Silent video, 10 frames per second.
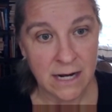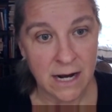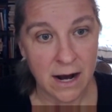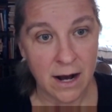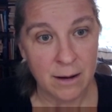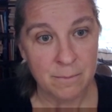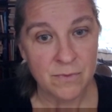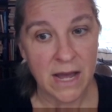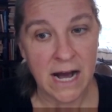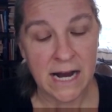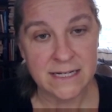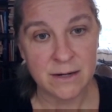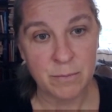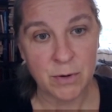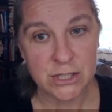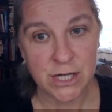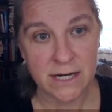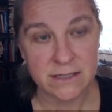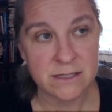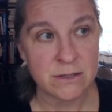I did a
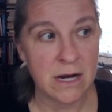project